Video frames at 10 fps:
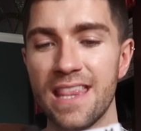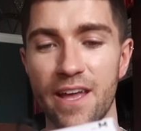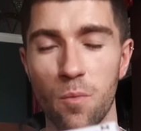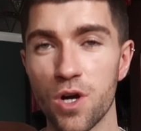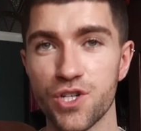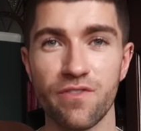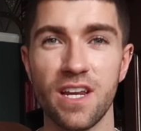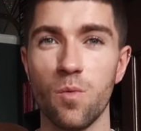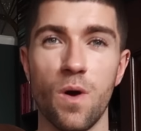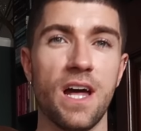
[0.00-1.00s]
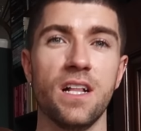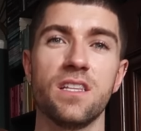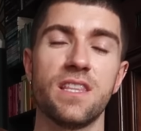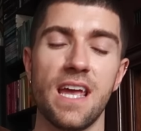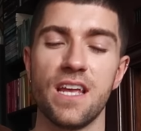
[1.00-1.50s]
They wash really well,
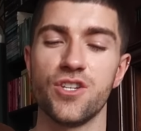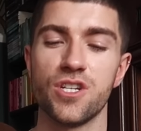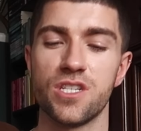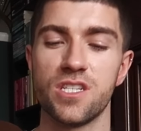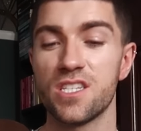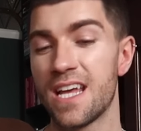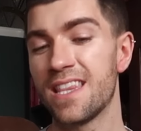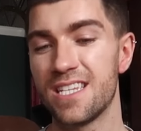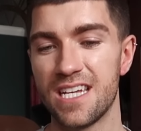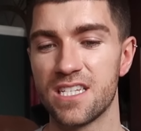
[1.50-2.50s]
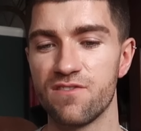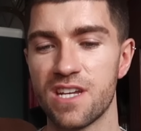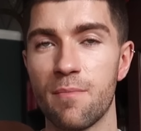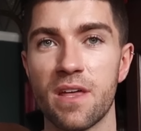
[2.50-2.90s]
they just stand the test of time.